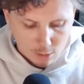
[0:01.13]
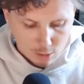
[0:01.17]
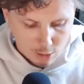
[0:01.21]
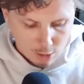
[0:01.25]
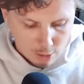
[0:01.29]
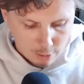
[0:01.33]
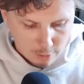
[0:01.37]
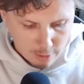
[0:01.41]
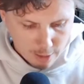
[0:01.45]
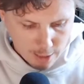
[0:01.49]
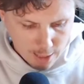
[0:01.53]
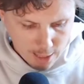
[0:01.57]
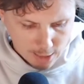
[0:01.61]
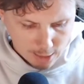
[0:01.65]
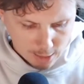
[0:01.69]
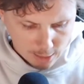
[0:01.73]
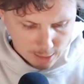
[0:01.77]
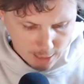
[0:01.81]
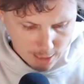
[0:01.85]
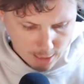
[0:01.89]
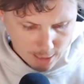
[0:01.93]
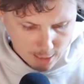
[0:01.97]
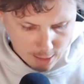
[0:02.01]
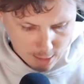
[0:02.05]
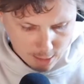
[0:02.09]
All right,
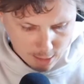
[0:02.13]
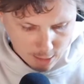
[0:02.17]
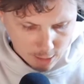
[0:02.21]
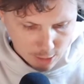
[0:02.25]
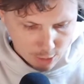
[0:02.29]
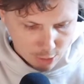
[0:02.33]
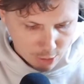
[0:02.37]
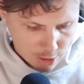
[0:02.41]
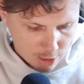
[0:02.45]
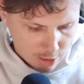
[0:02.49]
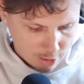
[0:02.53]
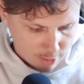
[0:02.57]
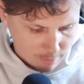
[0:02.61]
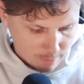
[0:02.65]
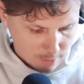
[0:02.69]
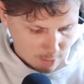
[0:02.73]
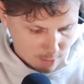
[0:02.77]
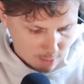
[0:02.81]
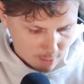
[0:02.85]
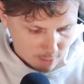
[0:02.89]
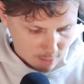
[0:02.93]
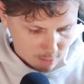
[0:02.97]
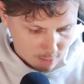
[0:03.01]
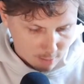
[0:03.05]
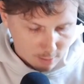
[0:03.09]
ladies and
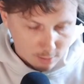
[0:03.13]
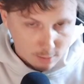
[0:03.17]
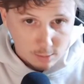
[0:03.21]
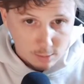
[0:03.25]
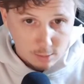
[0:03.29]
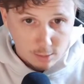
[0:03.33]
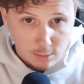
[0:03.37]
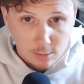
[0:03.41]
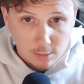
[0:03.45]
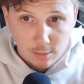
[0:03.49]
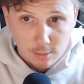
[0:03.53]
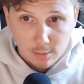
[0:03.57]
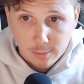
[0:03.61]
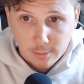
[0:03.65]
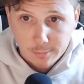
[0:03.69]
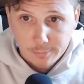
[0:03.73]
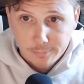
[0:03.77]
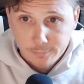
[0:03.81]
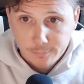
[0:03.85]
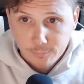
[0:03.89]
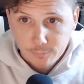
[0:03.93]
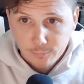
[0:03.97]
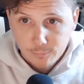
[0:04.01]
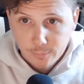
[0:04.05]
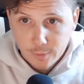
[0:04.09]
gentlemen,
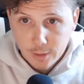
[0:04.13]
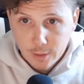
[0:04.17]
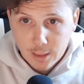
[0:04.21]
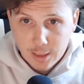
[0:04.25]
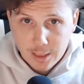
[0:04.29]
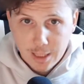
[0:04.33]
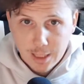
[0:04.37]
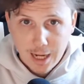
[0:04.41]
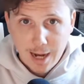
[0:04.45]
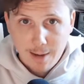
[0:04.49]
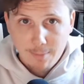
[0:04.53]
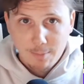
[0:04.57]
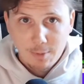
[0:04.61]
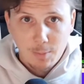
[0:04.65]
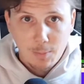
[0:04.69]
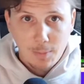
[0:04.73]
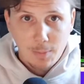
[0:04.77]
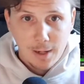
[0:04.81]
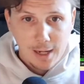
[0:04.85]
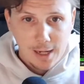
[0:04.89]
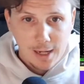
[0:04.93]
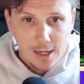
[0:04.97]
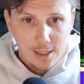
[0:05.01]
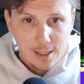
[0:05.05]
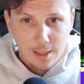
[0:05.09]
it's time to
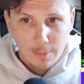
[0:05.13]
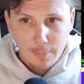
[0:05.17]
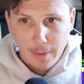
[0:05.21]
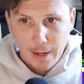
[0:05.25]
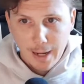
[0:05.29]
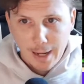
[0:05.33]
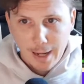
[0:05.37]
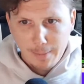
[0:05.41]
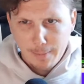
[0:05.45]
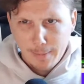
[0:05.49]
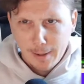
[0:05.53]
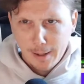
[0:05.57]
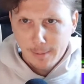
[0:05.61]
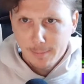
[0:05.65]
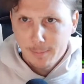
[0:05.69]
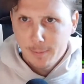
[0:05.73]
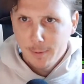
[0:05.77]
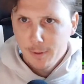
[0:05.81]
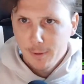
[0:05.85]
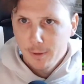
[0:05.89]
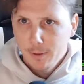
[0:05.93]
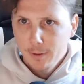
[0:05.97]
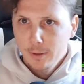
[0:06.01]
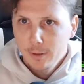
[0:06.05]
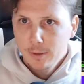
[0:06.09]
pay the Pied
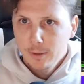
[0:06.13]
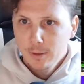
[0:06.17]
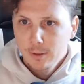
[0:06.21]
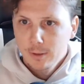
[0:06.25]
Piper.